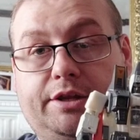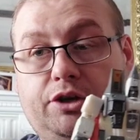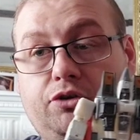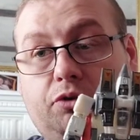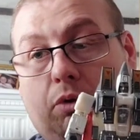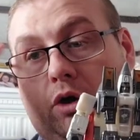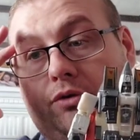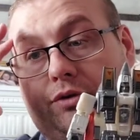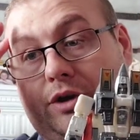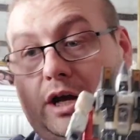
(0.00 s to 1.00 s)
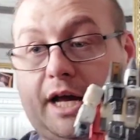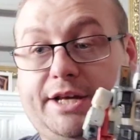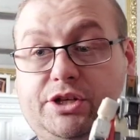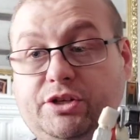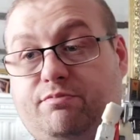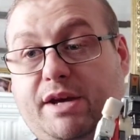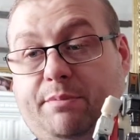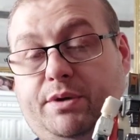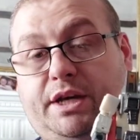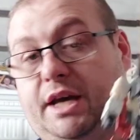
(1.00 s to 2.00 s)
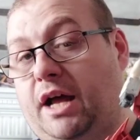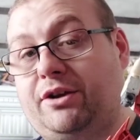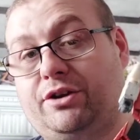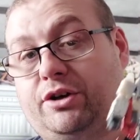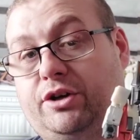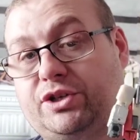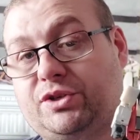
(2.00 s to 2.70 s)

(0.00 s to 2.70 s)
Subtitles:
the other one, I could maybe, I don't know,